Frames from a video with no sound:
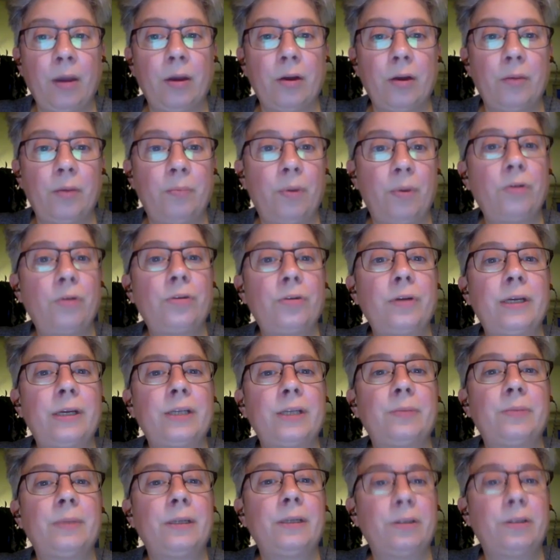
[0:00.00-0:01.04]
Her poetry
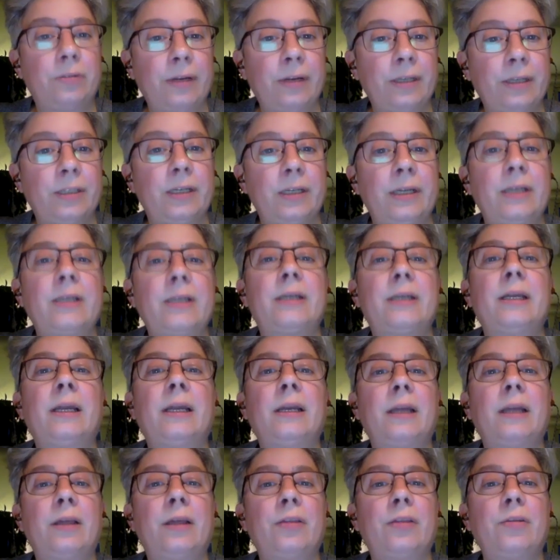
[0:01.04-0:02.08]
has been translated
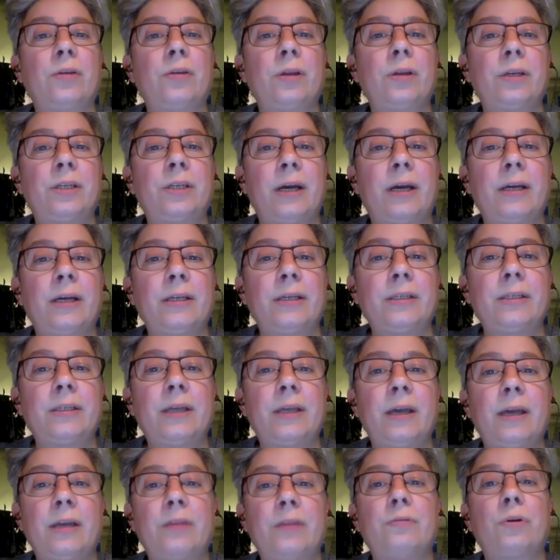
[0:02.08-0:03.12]
and anthologized
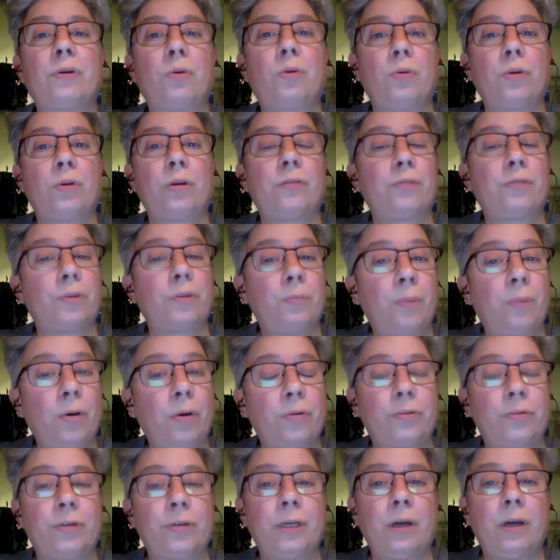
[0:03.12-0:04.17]
and recorded for the
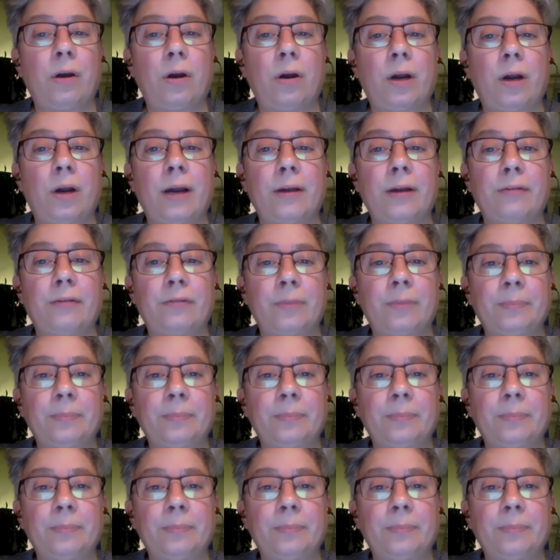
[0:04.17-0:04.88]
Poetry Archive.